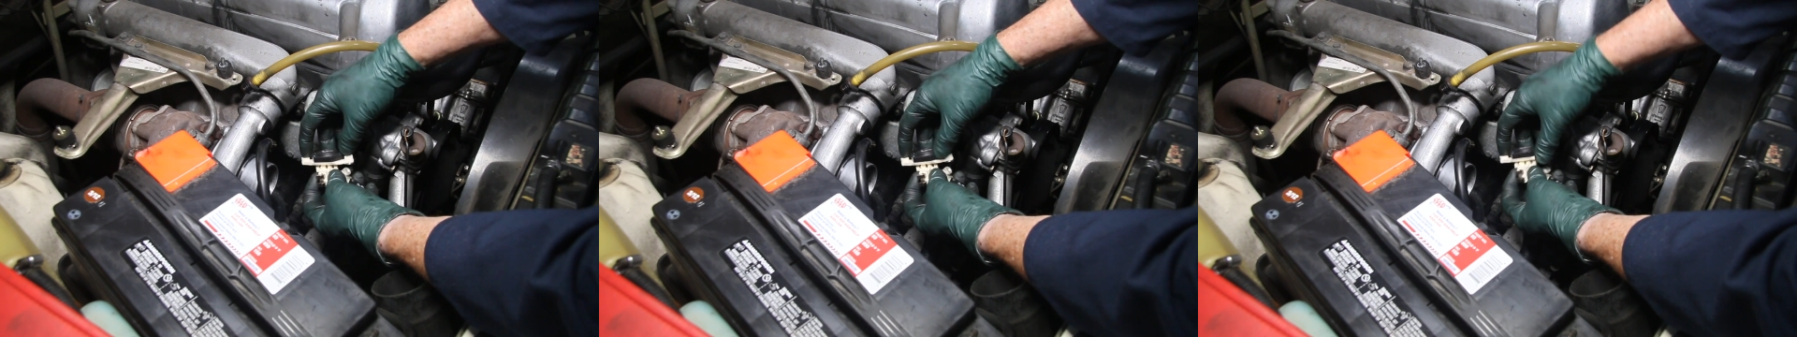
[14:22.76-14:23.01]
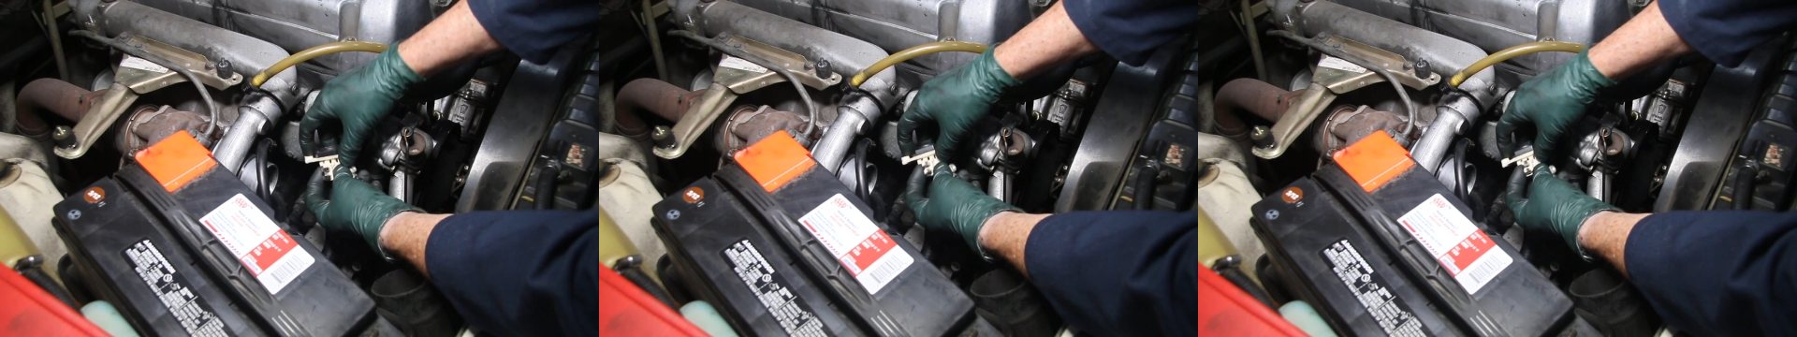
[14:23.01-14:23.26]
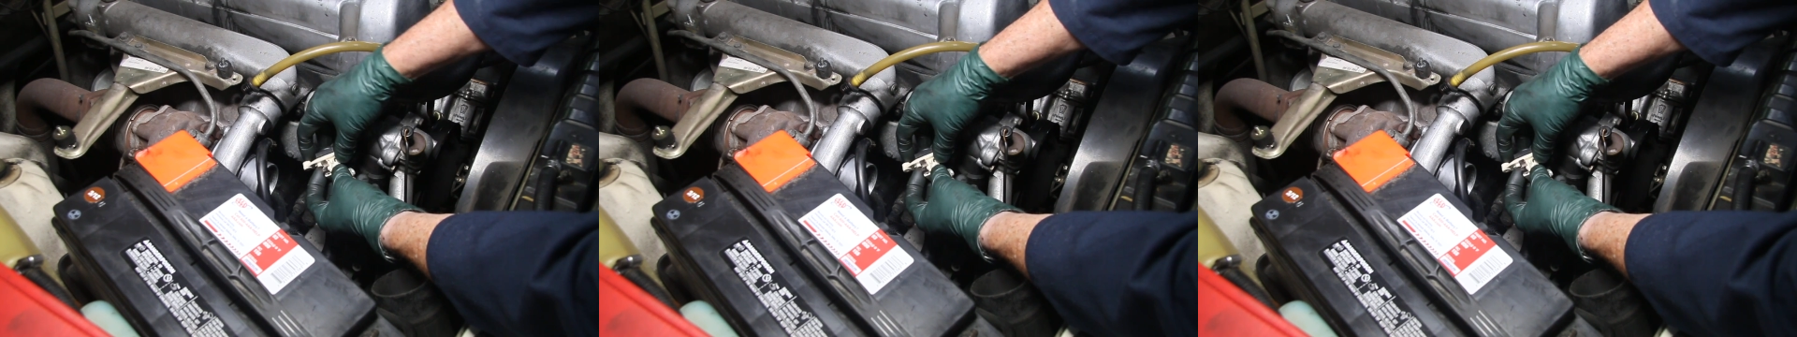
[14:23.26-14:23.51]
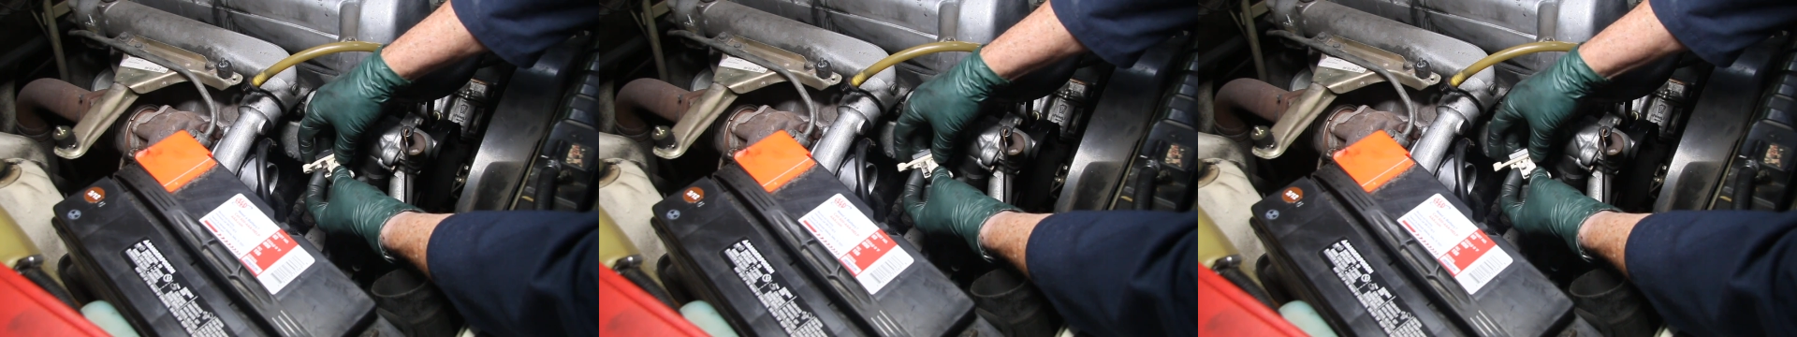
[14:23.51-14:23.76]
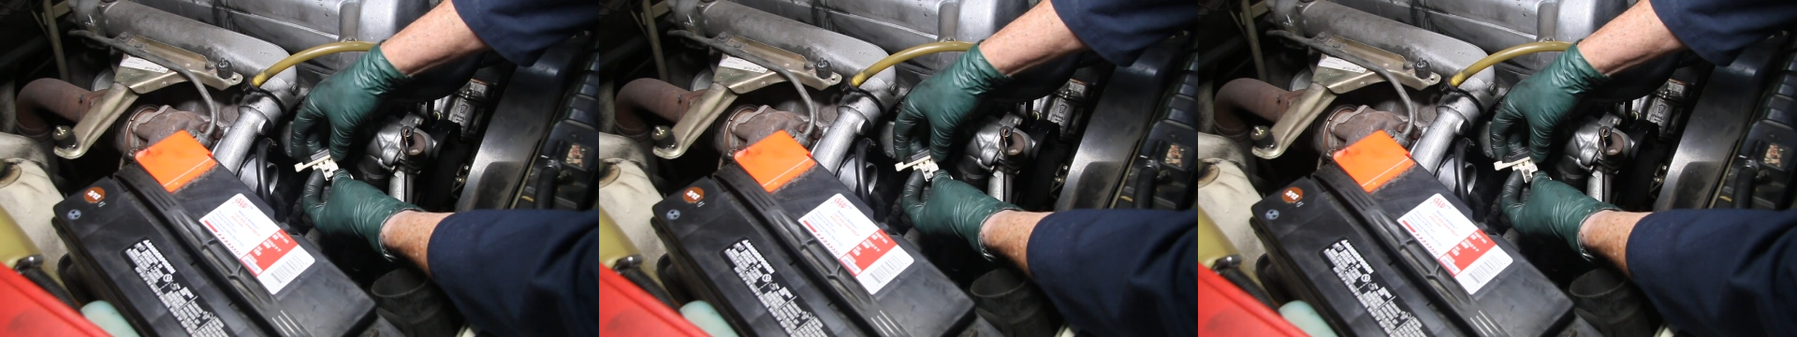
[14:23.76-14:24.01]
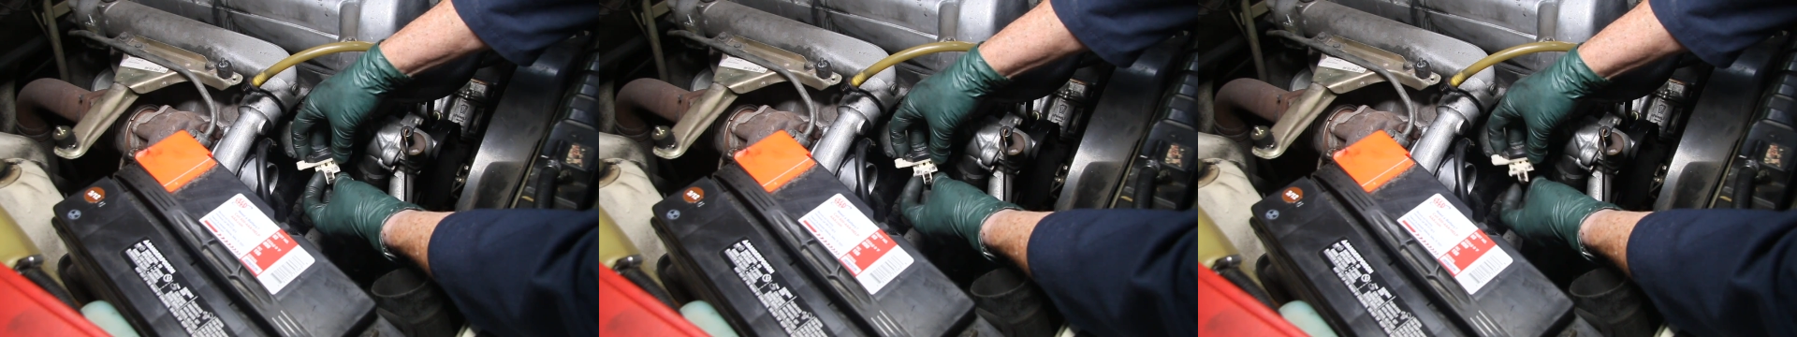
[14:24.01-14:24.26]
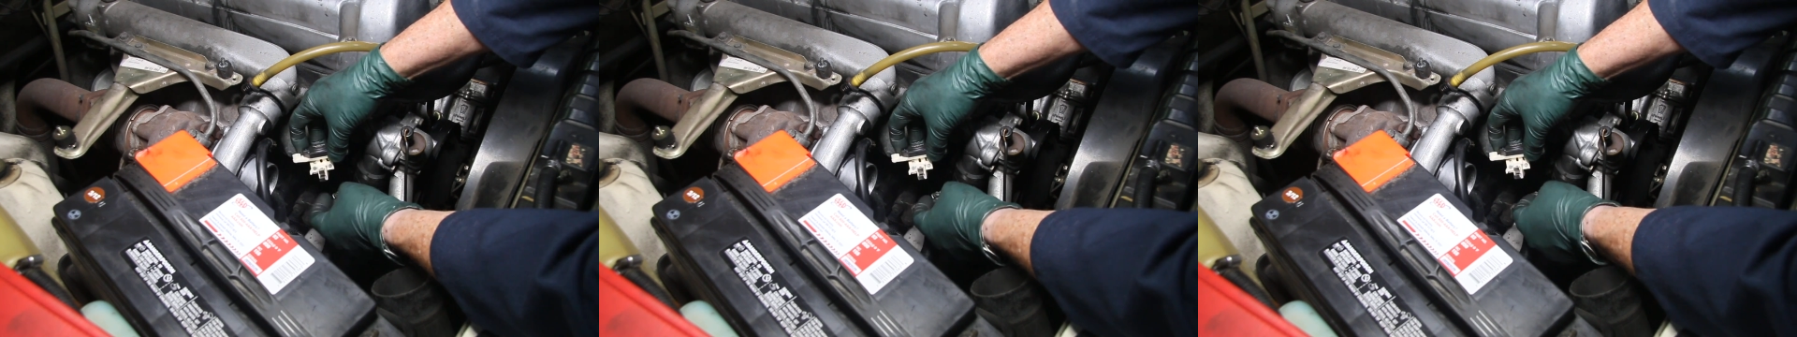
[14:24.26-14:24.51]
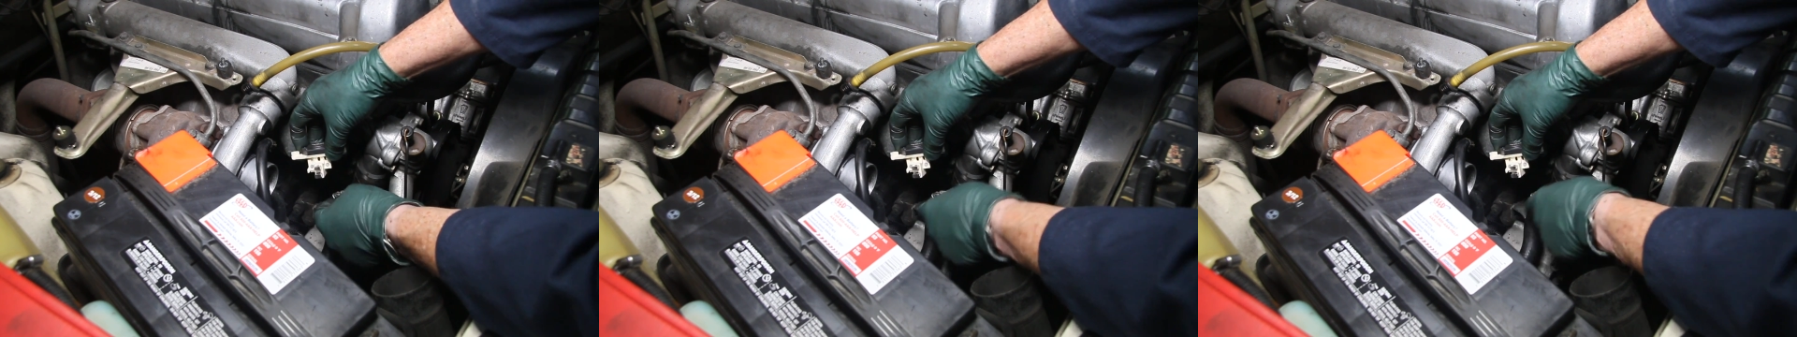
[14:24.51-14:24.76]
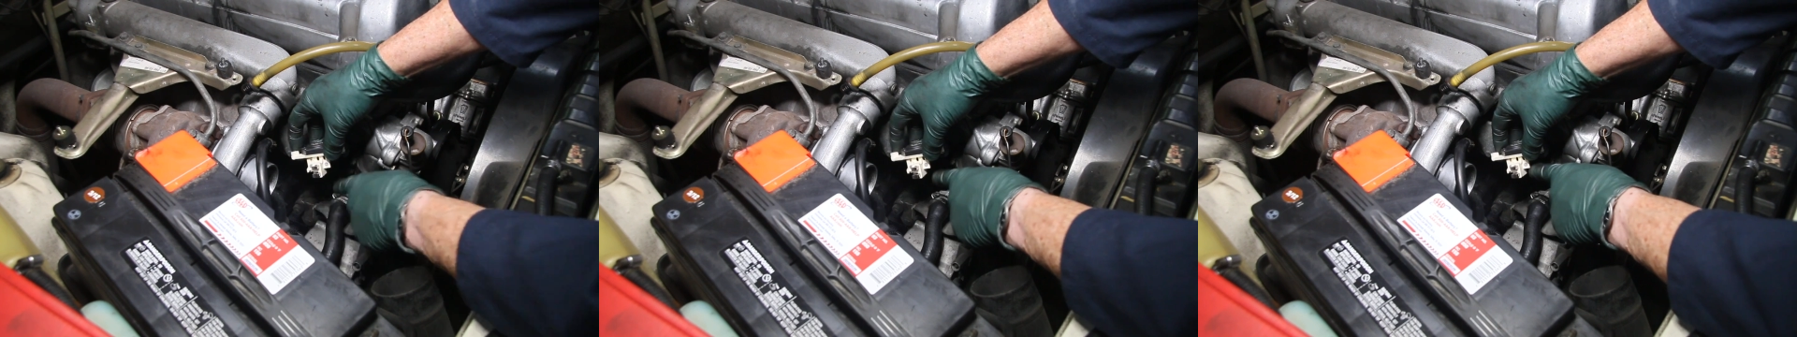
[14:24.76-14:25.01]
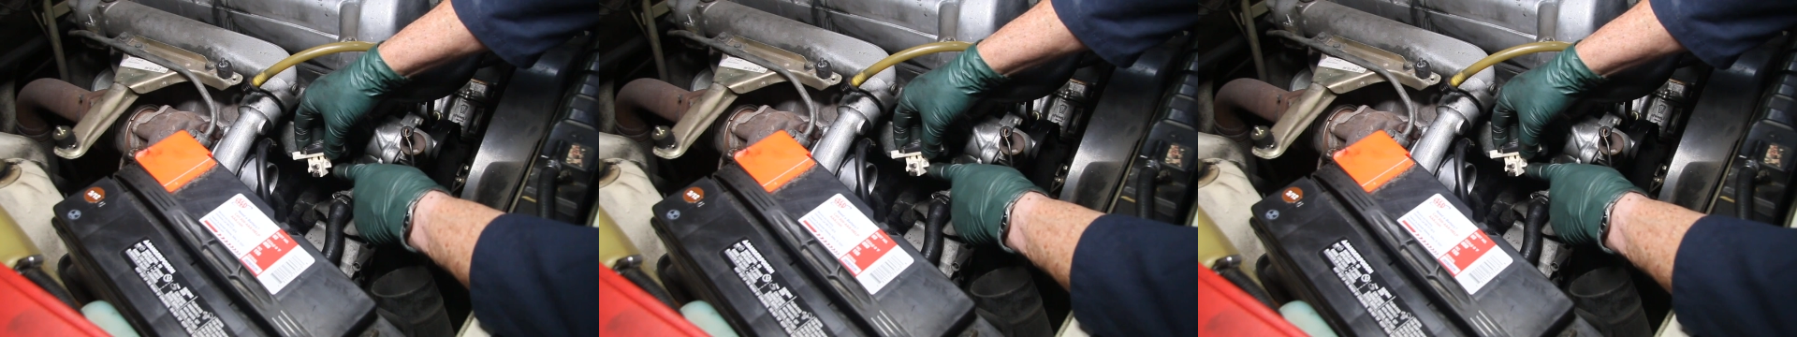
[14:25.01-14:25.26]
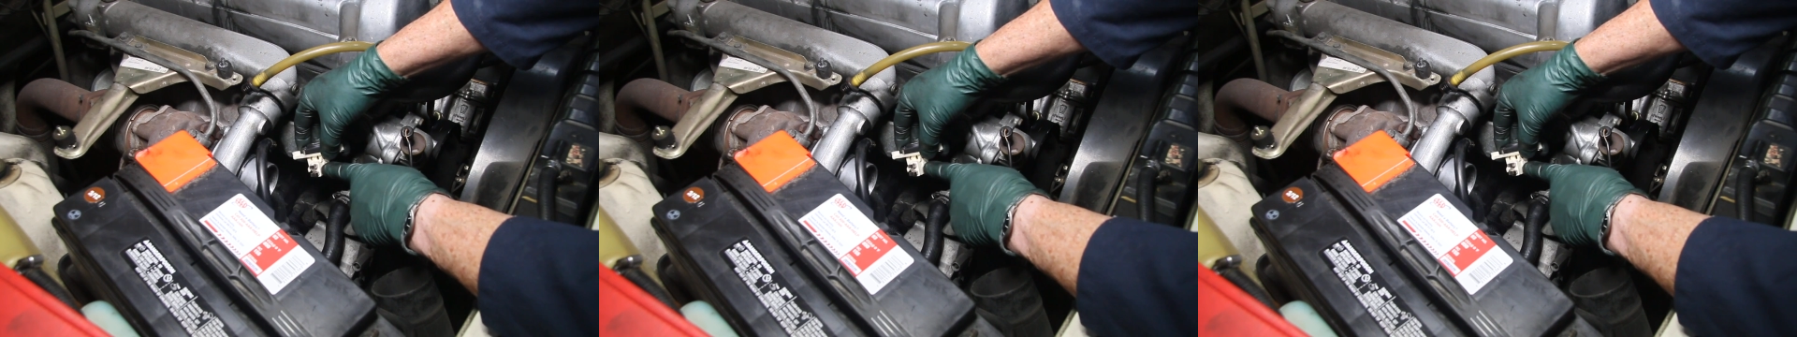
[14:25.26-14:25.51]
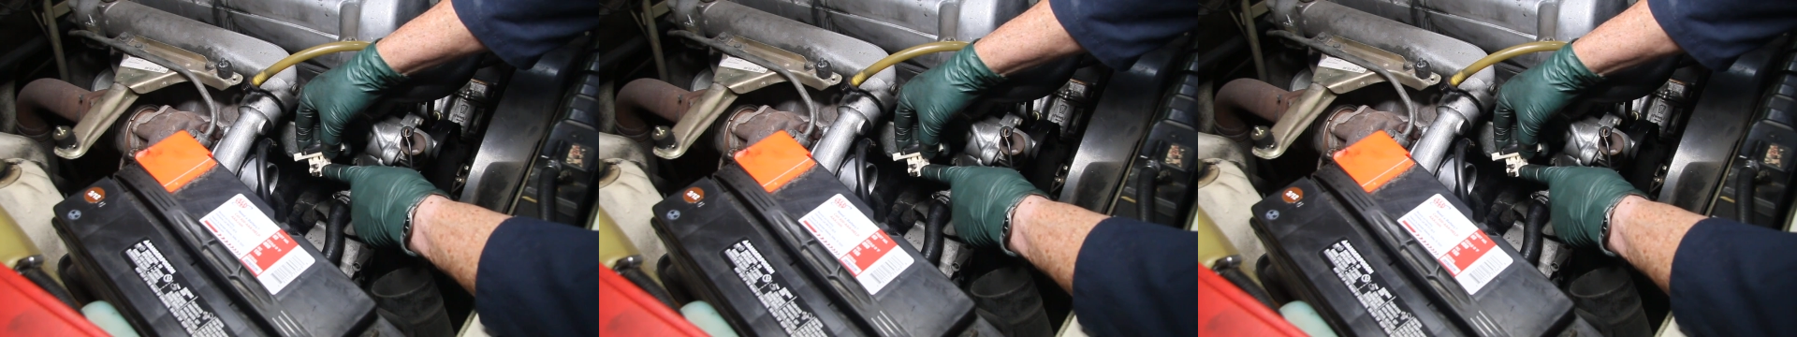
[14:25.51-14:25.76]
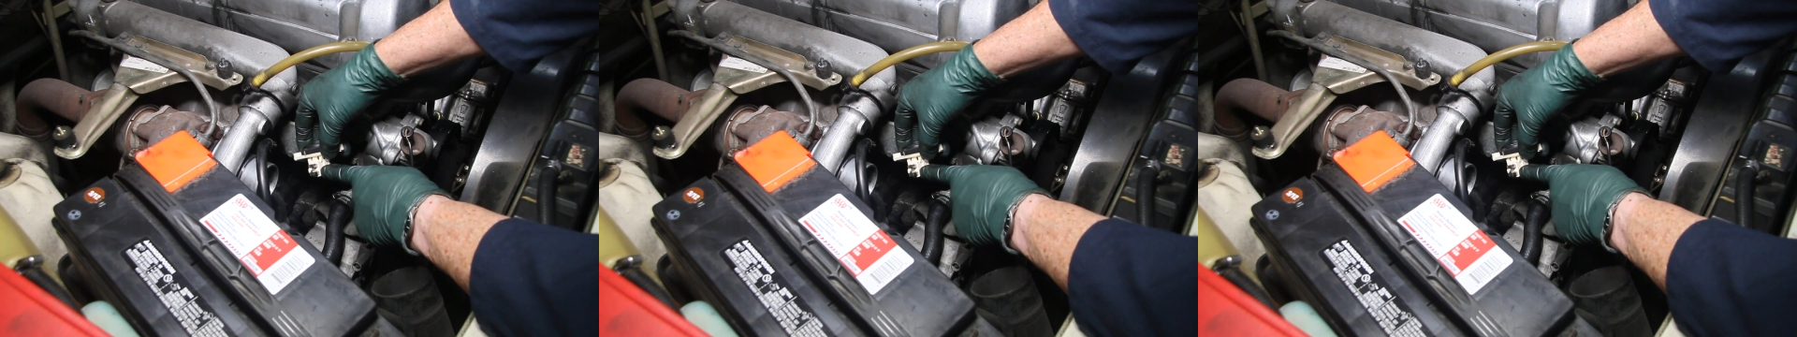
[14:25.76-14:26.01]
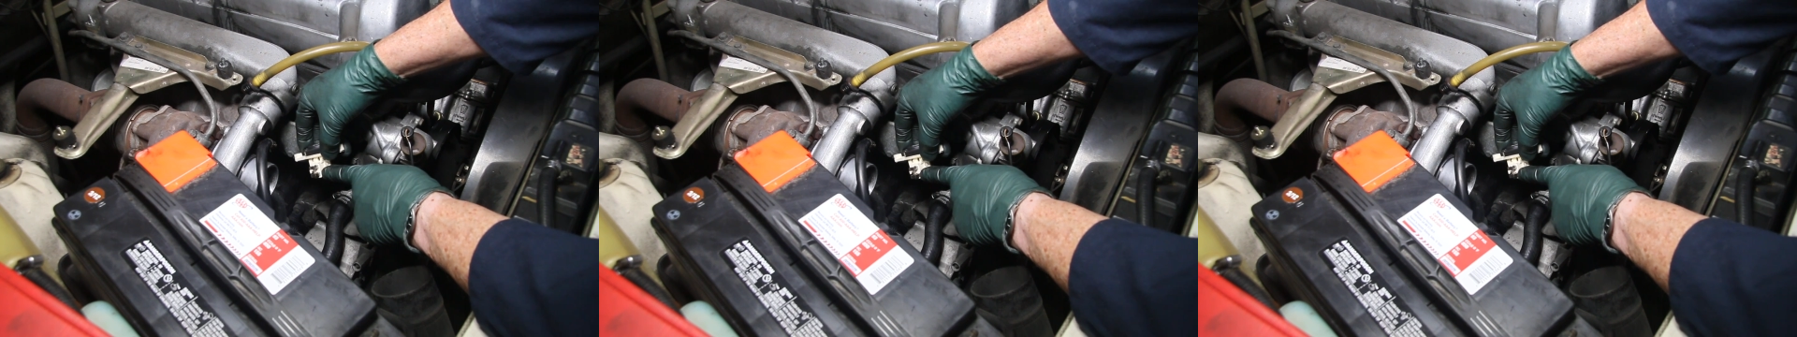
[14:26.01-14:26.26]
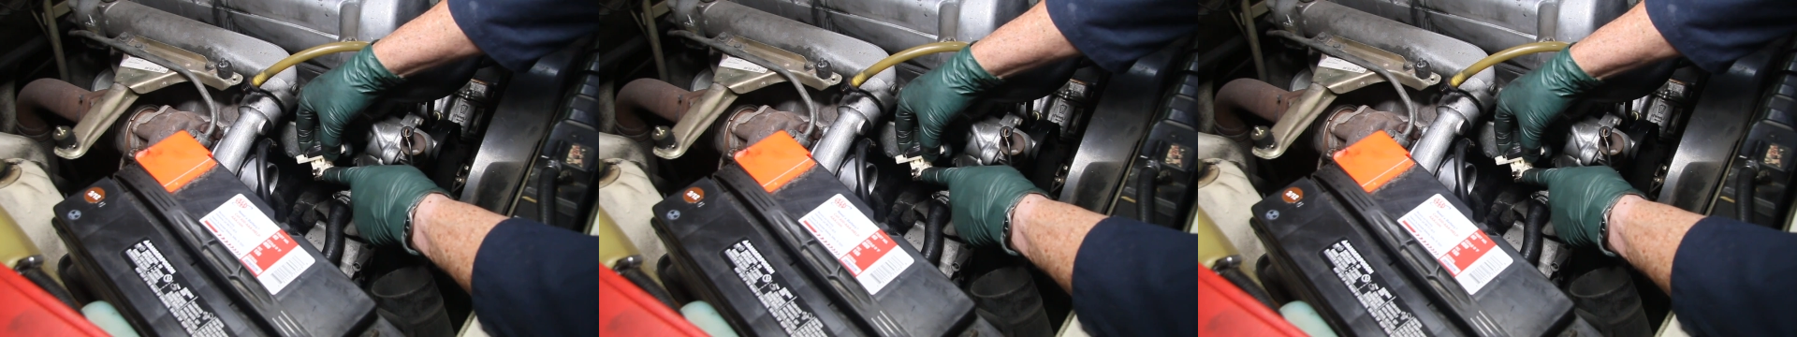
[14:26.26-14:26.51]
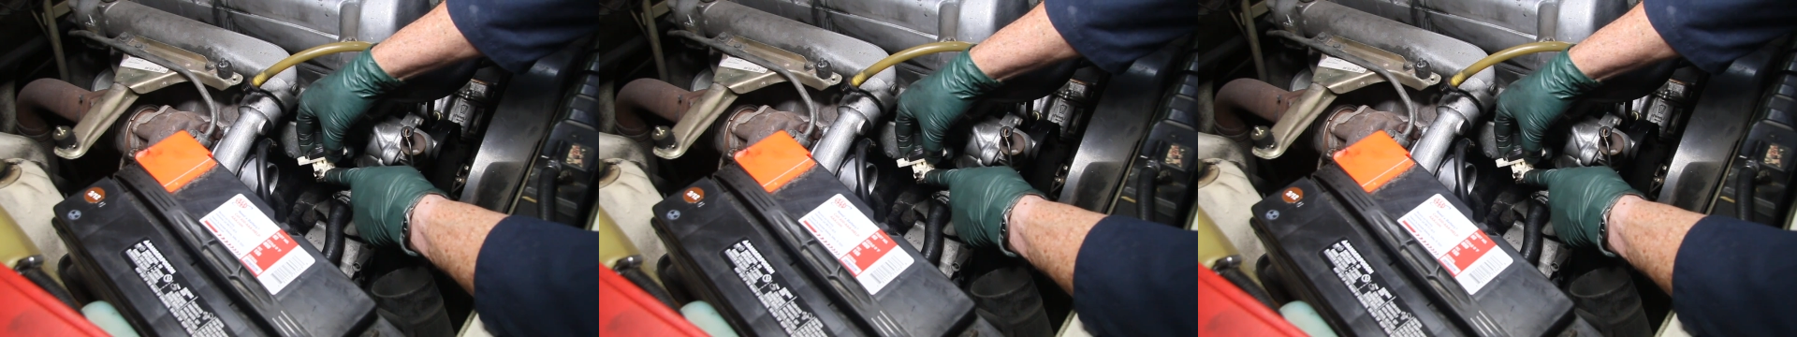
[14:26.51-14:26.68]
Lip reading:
No face is visible, so there are no lips to read.